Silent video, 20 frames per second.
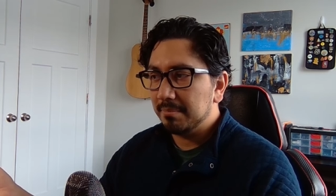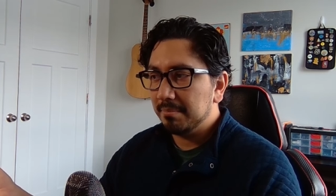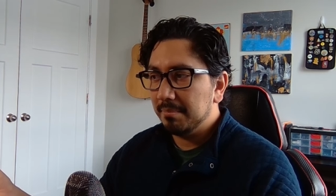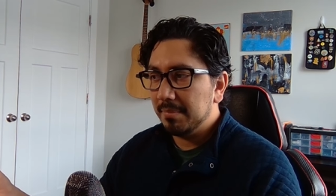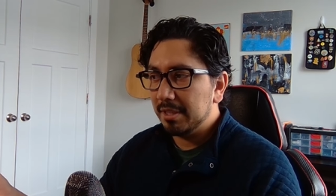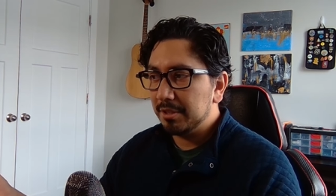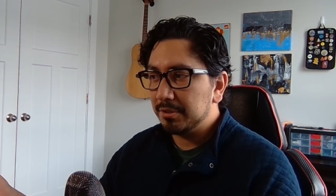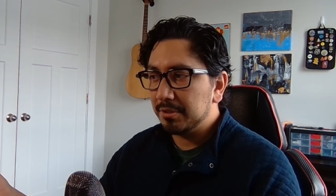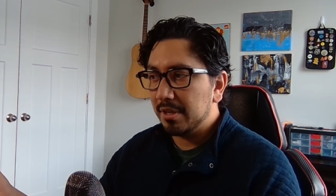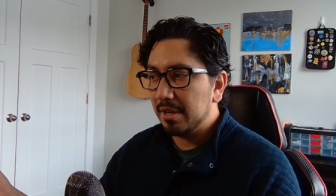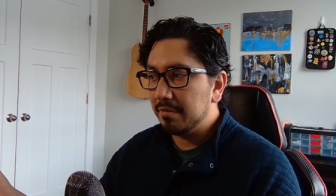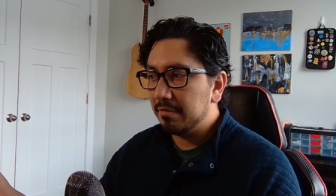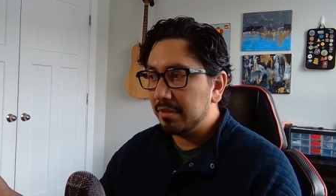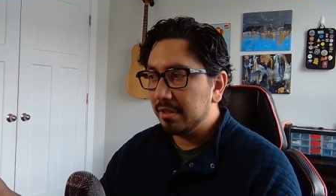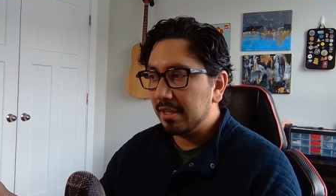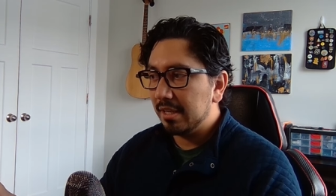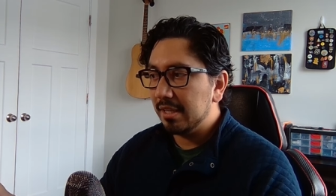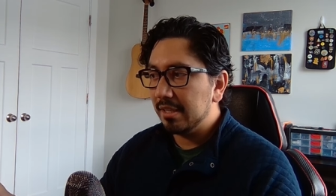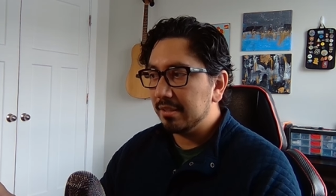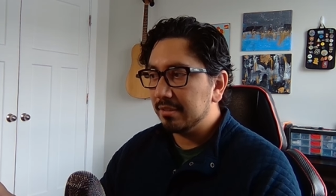make sure
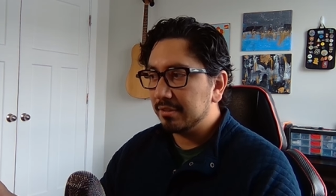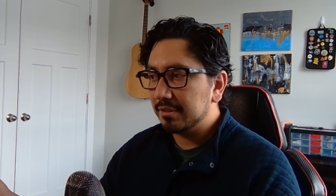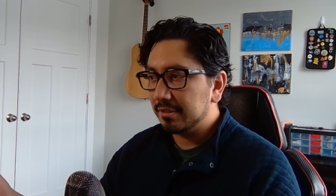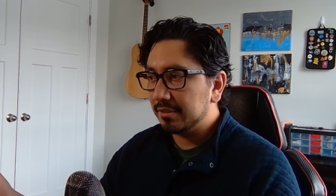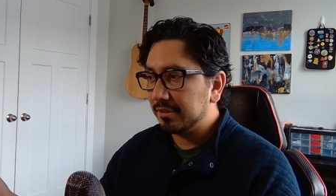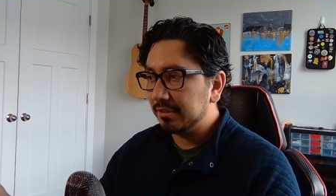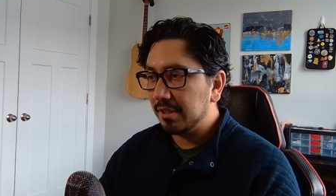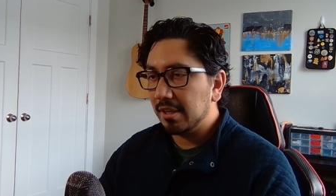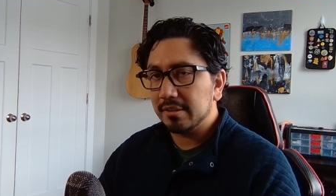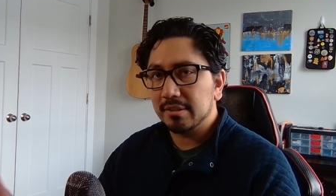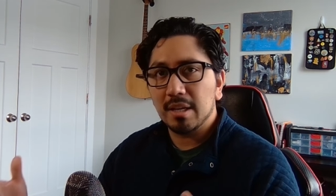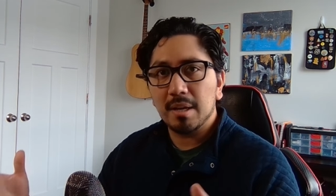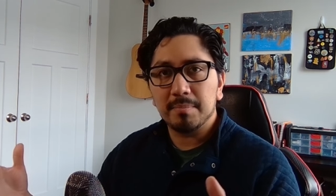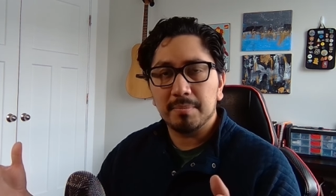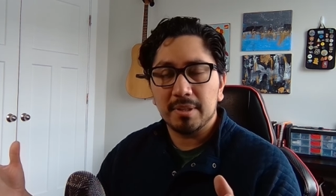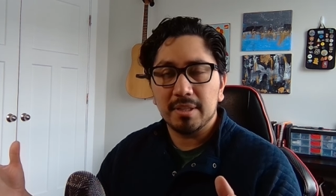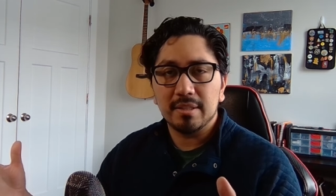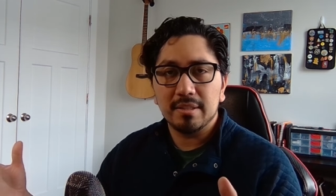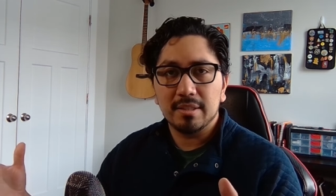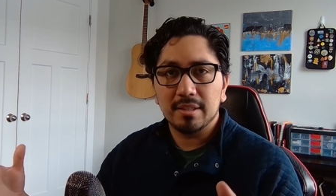everything's stocked
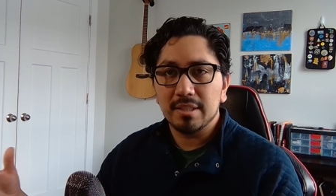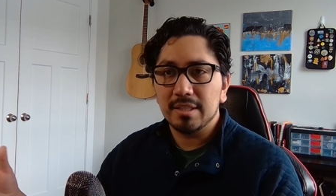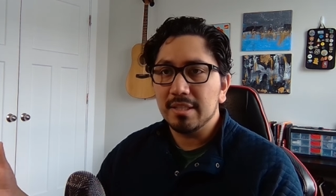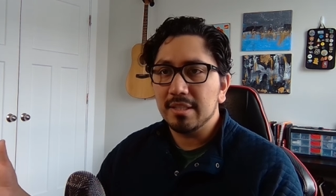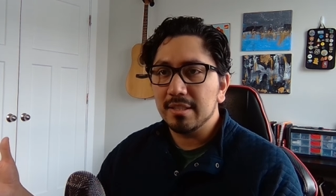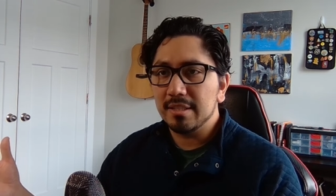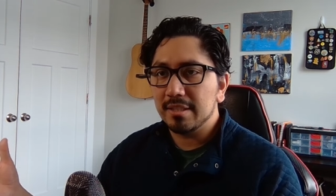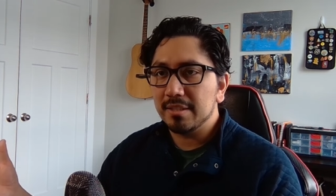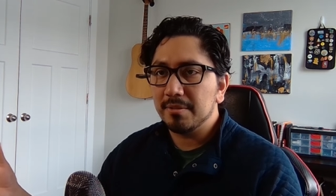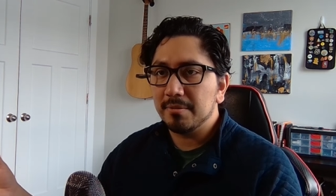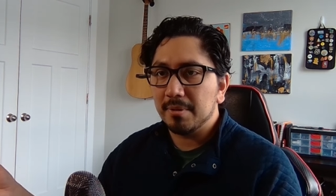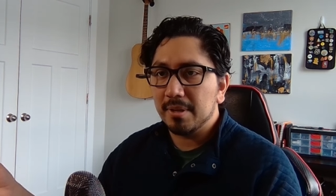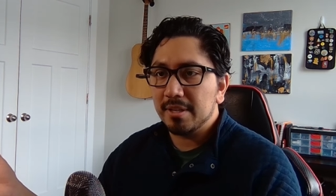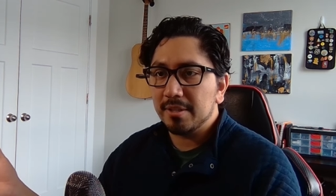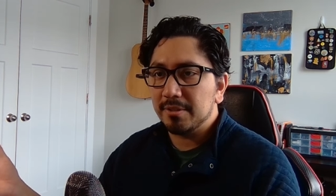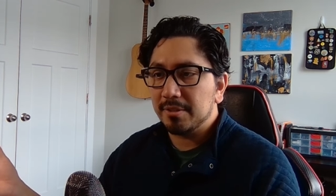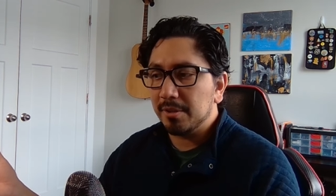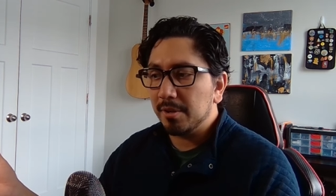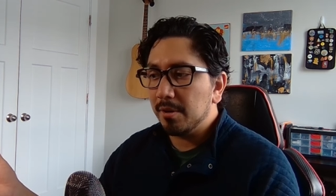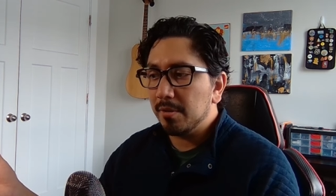up and cleaned and ready
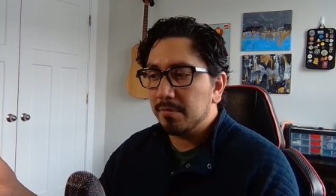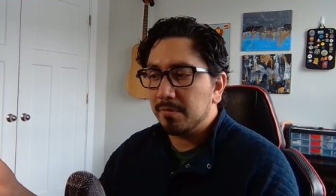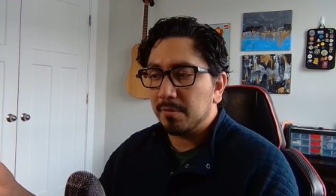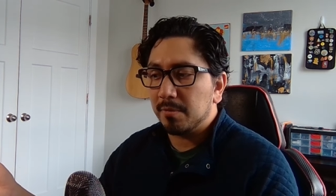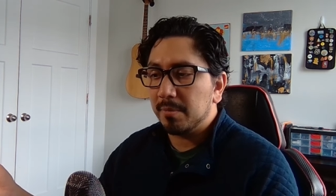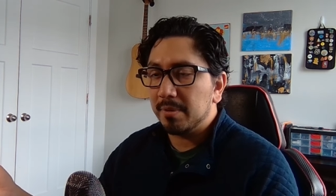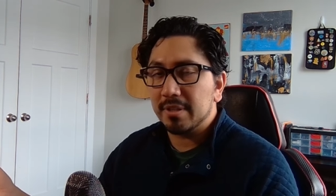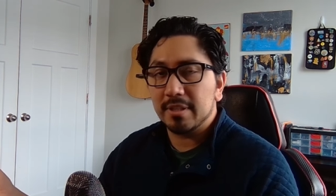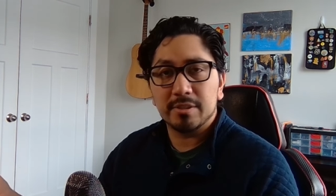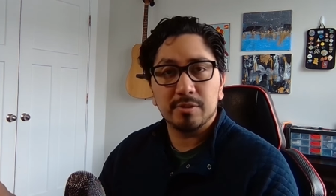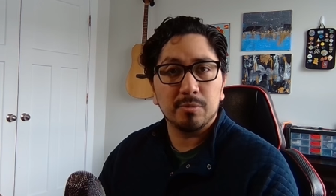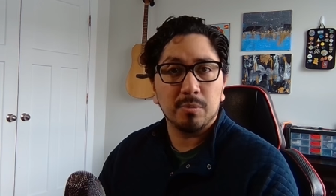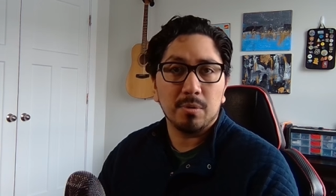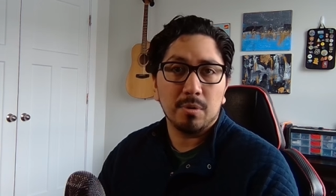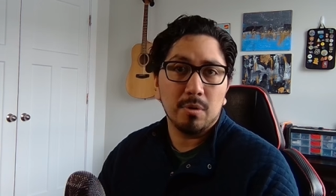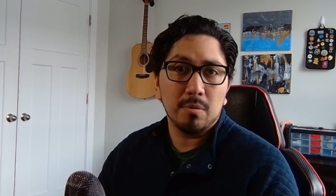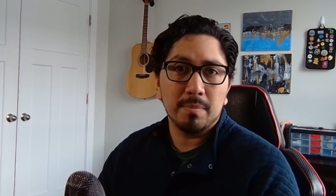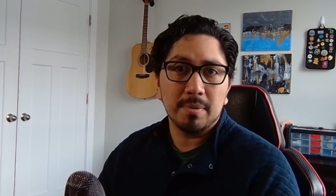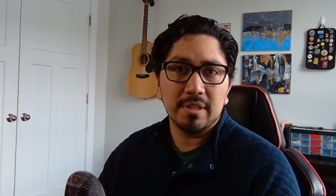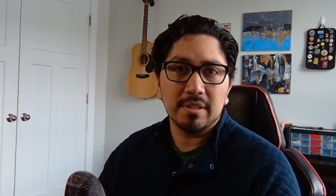to go for when the store
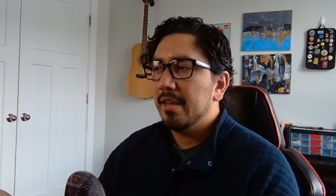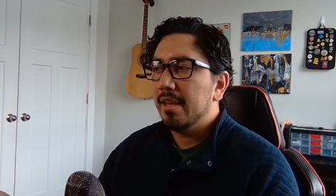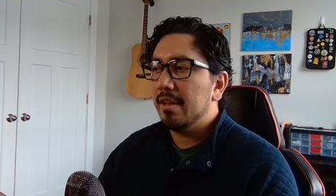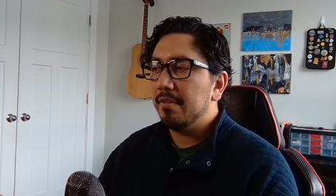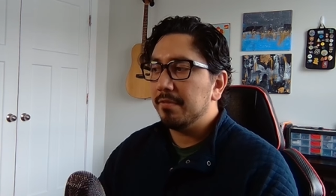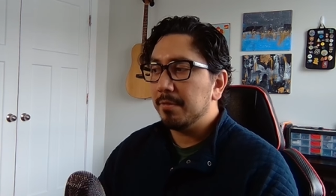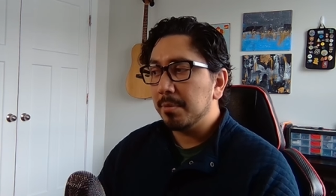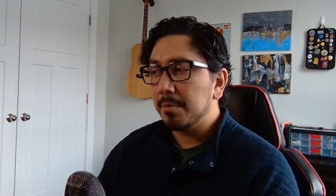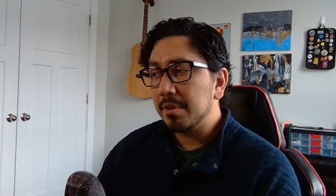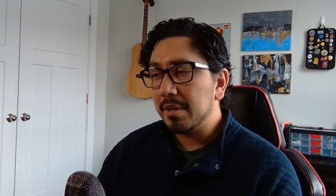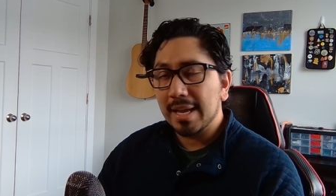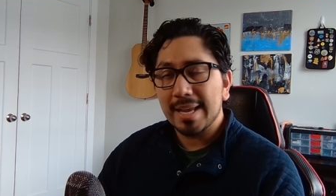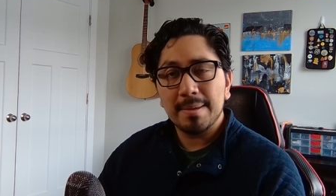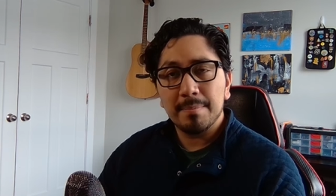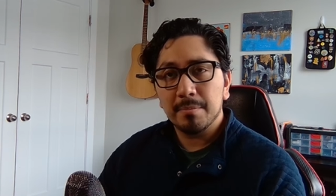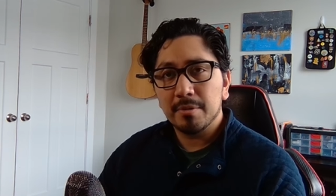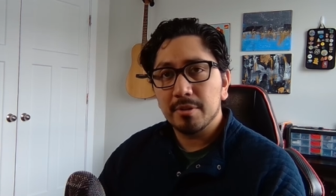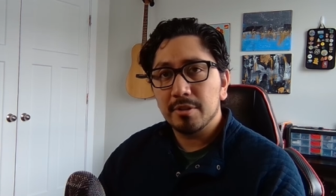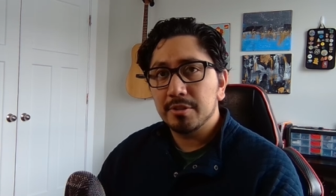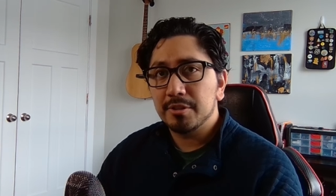opens. If you're night
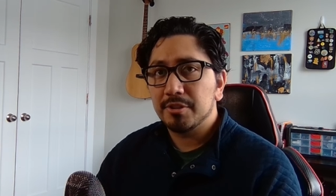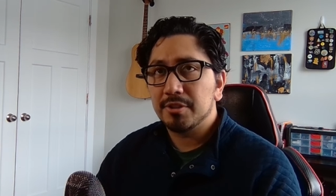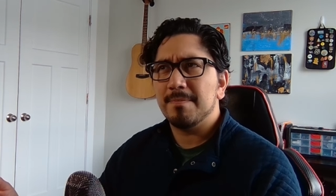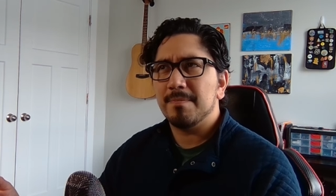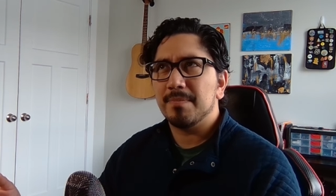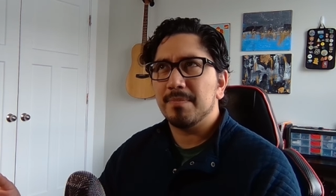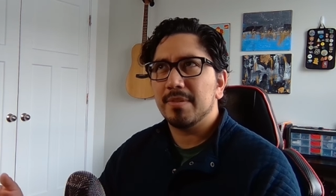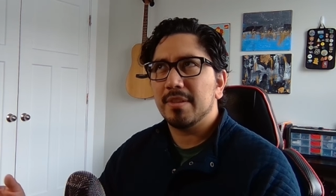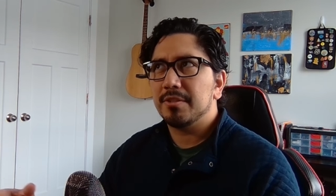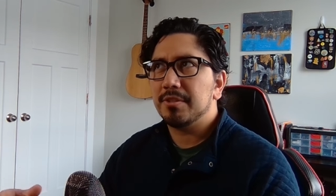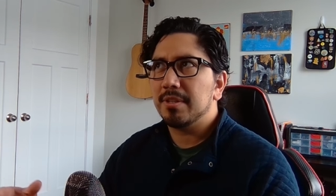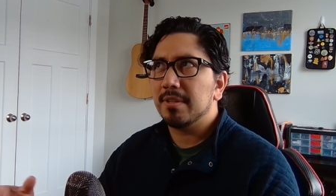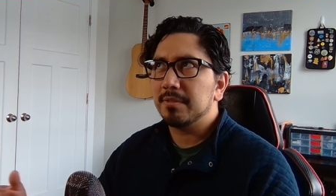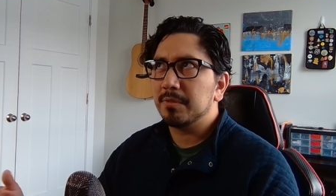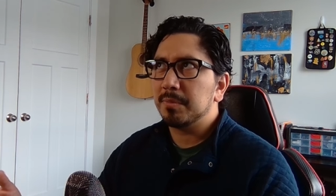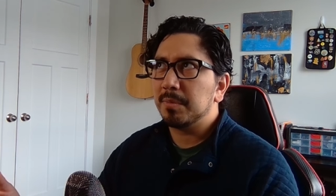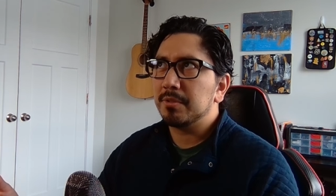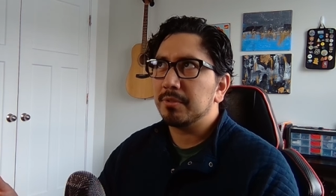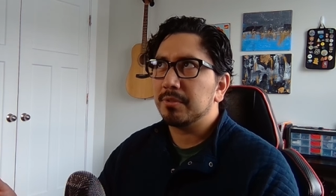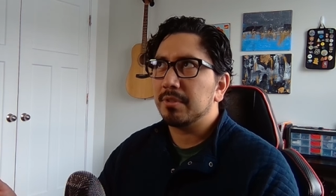merch, the
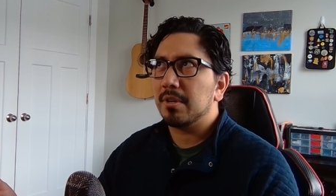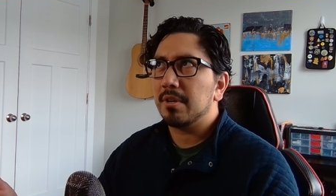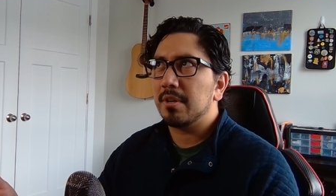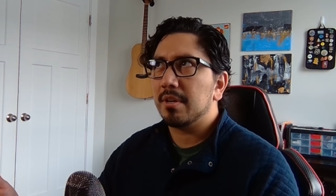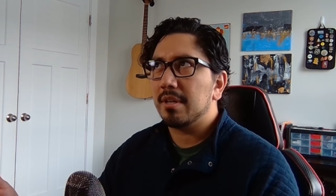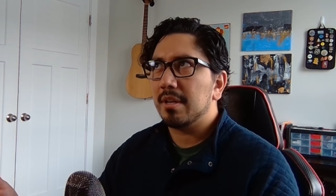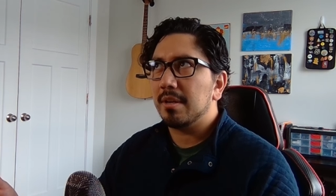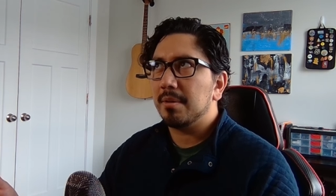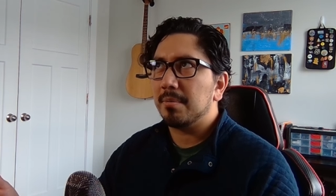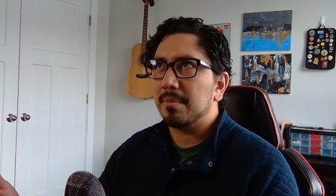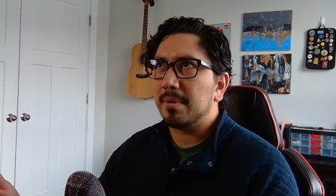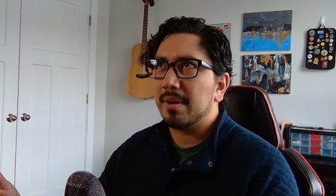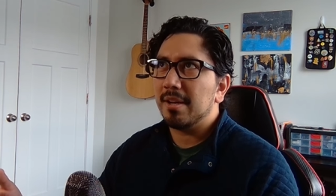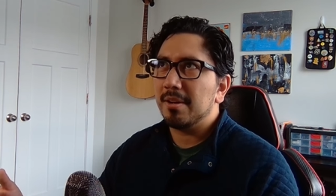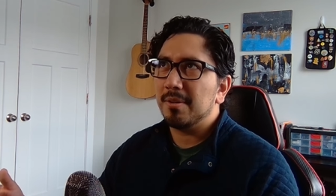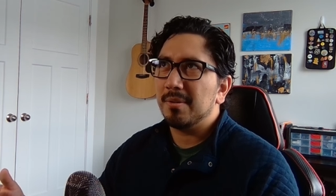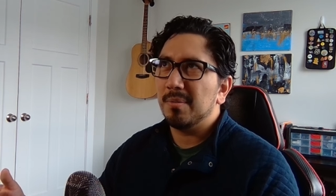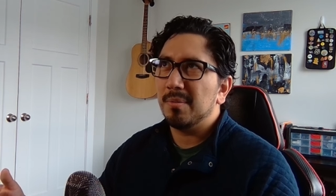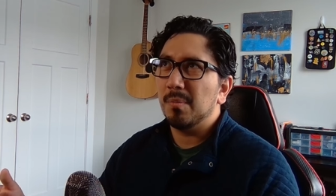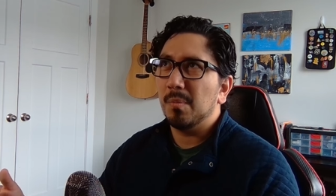shifts would start
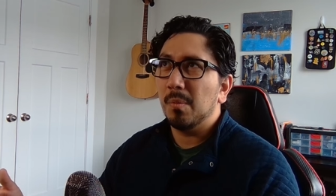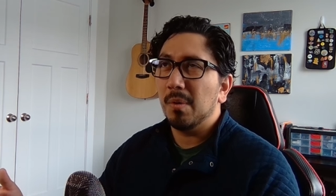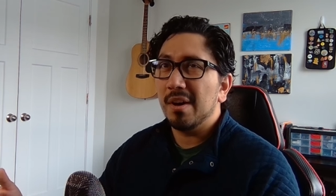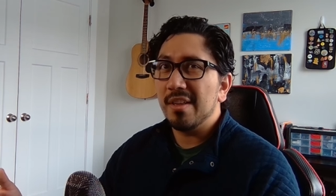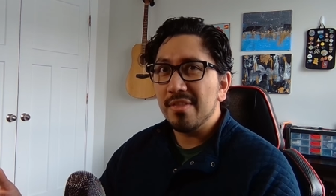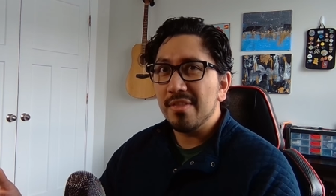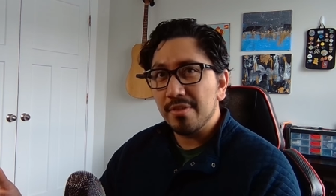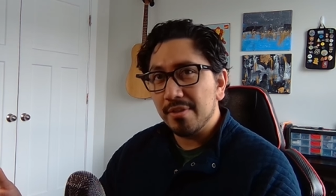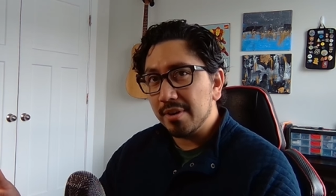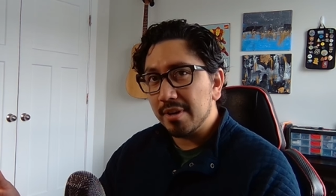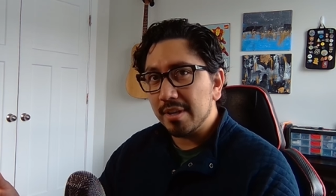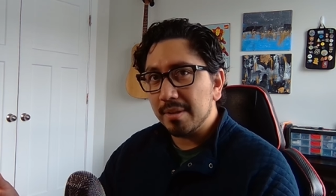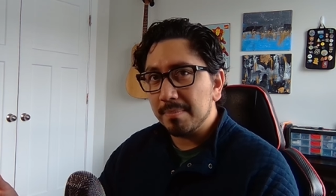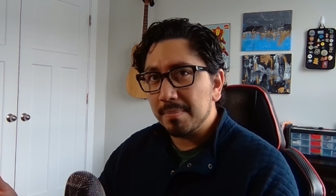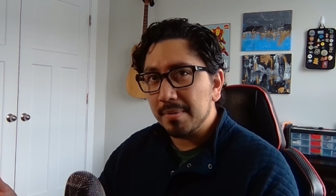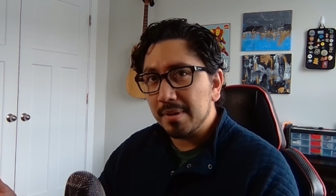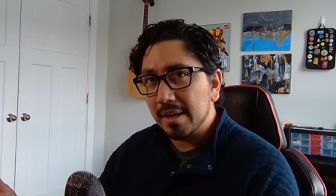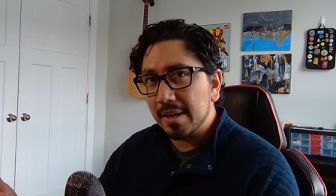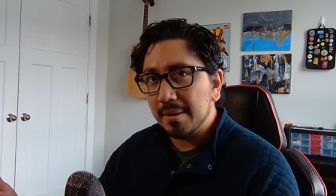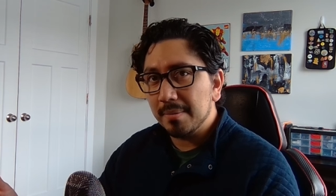around 1.30
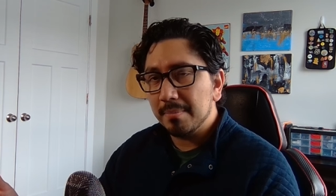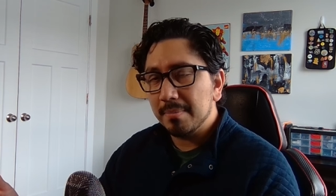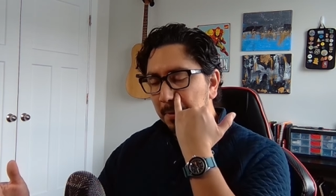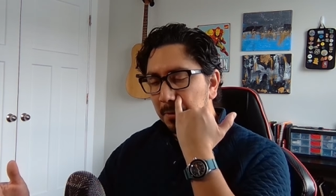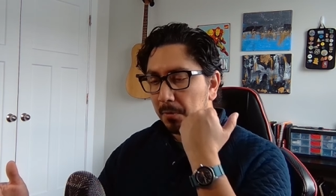p.m.